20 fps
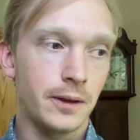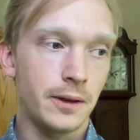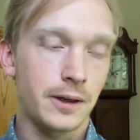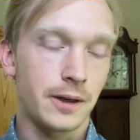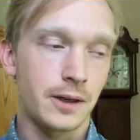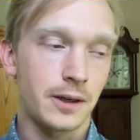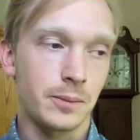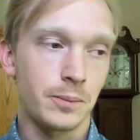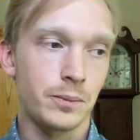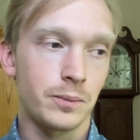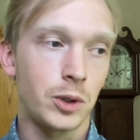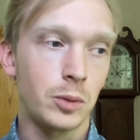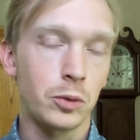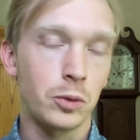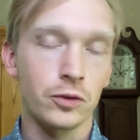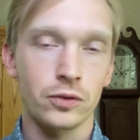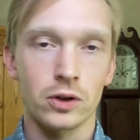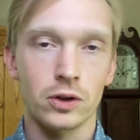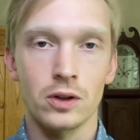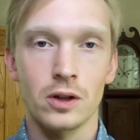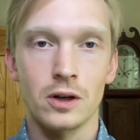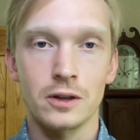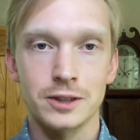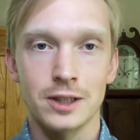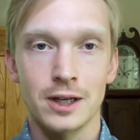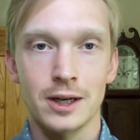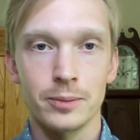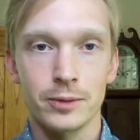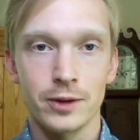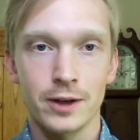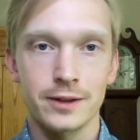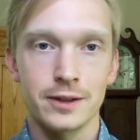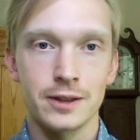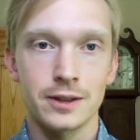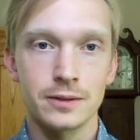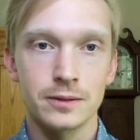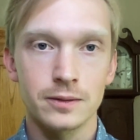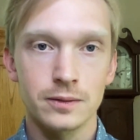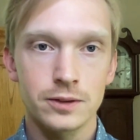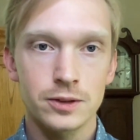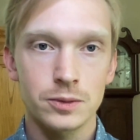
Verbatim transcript: um, people for a long time thought that